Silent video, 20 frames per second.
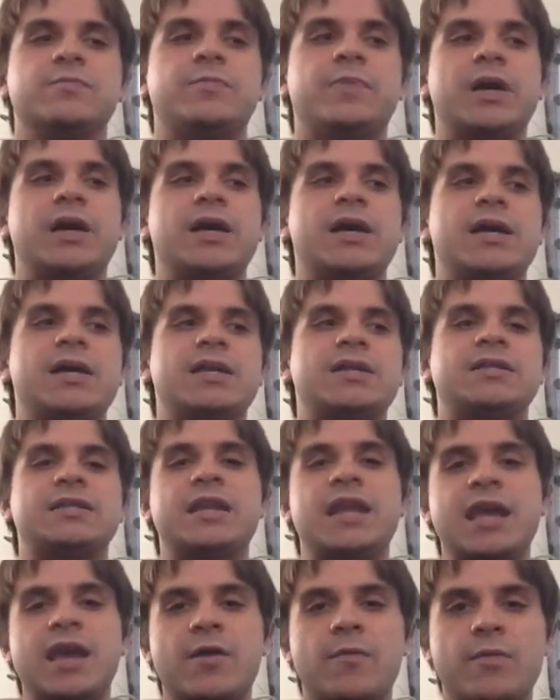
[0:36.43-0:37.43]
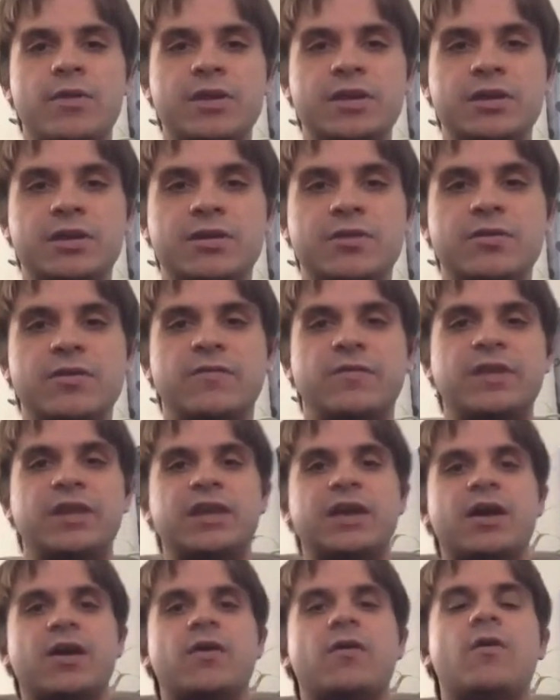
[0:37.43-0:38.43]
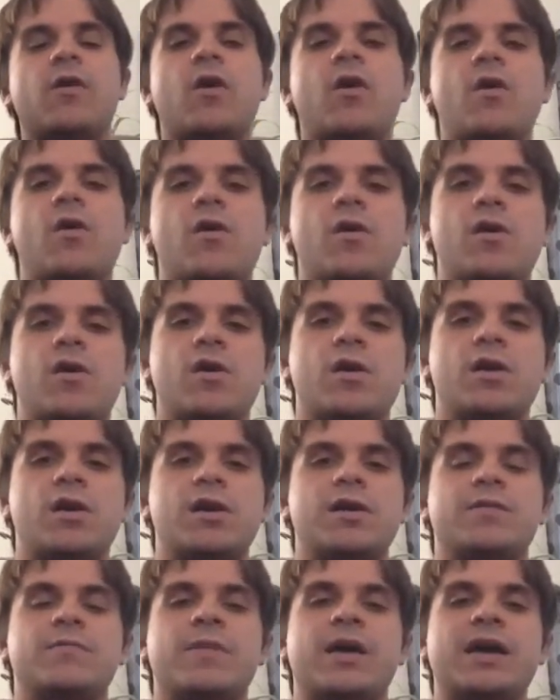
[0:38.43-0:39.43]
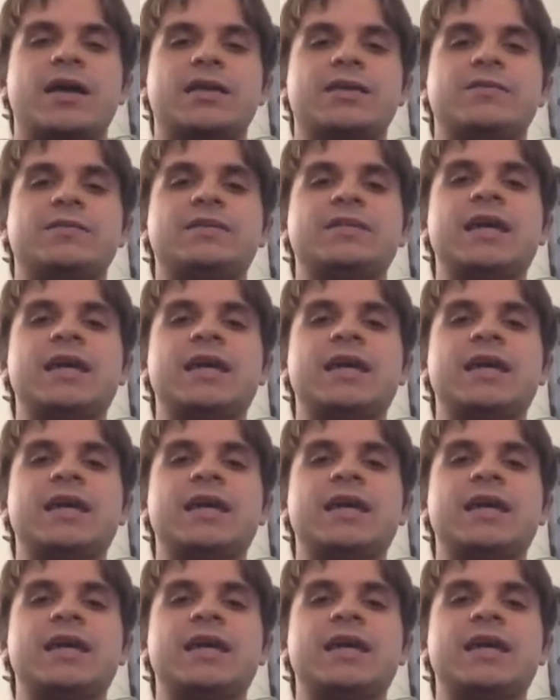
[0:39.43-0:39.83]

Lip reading: But today I wanted to do a video on my